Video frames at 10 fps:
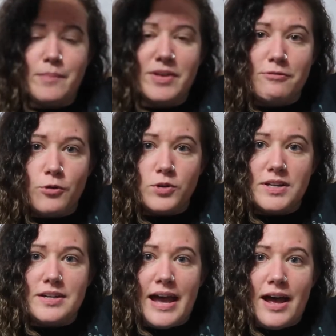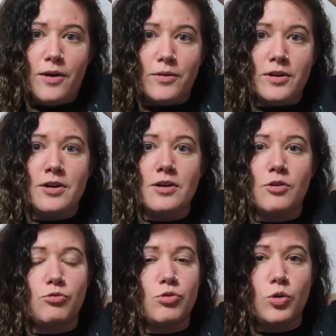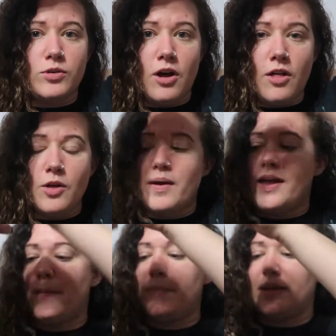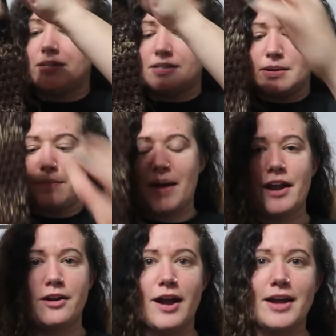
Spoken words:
be folded down or rolled all the way up. It doesn't matter.